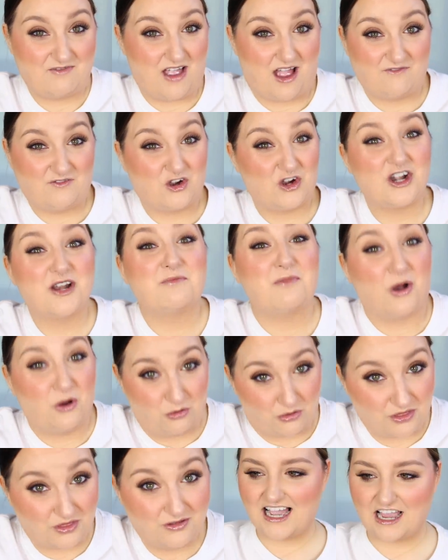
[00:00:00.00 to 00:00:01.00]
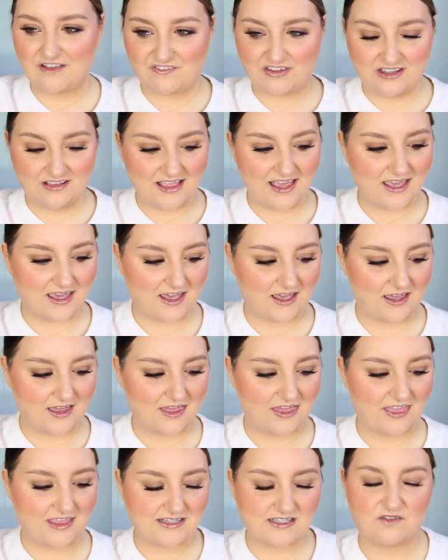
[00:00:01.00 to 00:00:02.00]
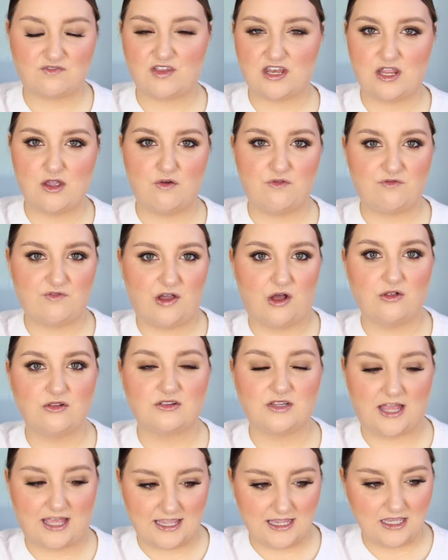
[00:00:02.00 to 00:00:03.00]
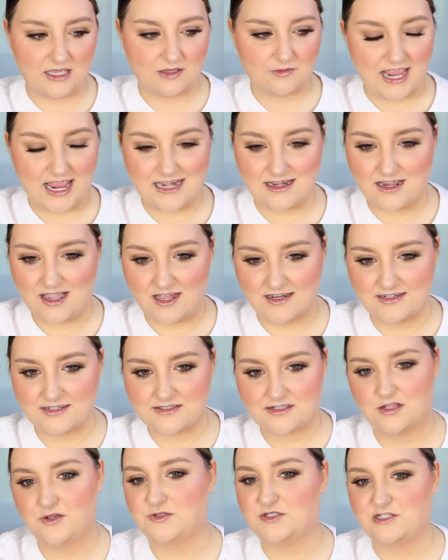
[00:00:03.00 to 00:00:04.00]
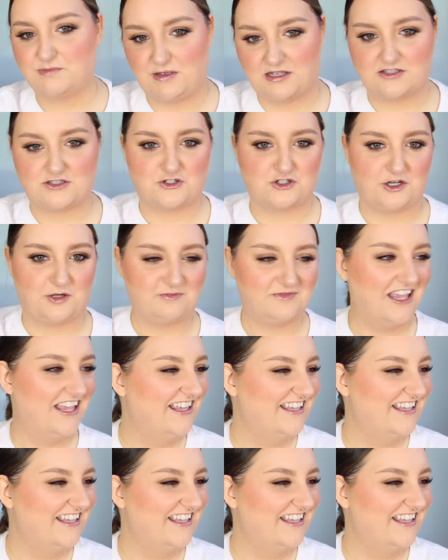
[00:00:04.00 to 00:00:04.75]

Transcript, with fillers: I've heard it both. I feel like this video felt like an undisclosed sponsorship